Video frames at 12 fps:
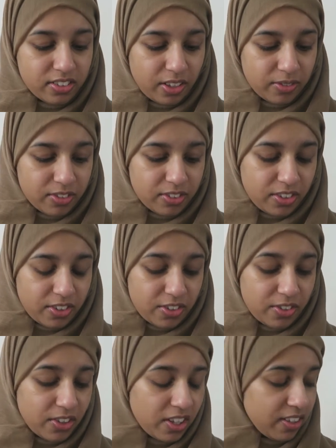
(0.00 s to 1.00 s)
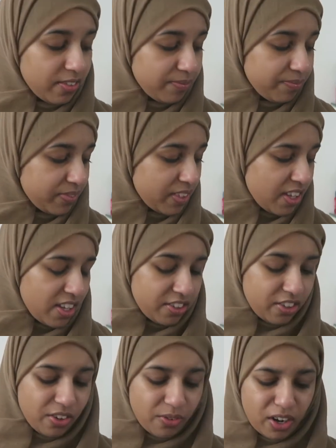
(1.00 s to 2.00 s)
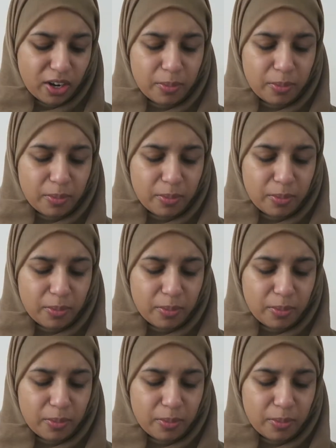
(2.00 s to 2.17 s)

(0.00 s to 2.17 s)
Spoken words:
So I'm just gonna do that. Don't know